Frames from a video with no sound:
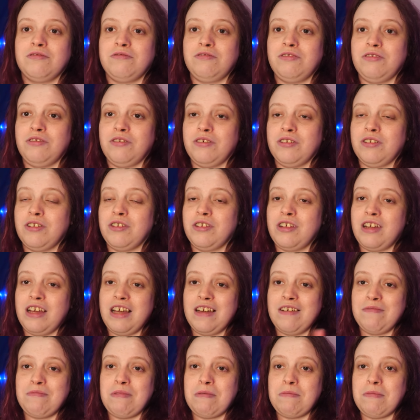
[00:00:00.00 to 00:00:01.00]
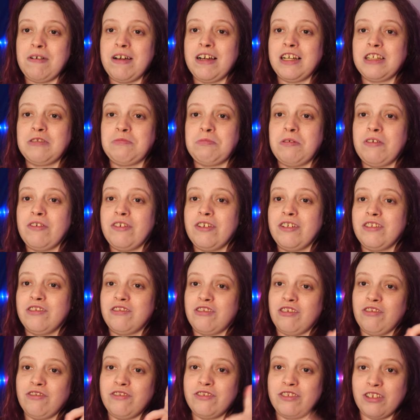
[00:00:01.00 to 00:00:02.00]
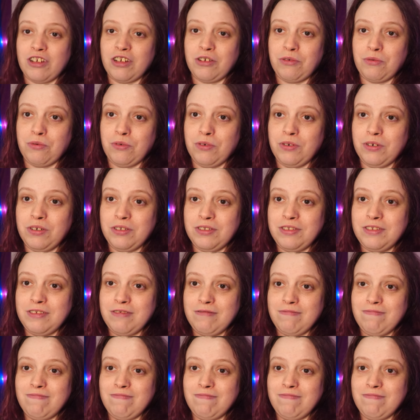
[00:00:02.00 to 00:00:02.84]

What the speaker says: you can hear about my experience of psych ward.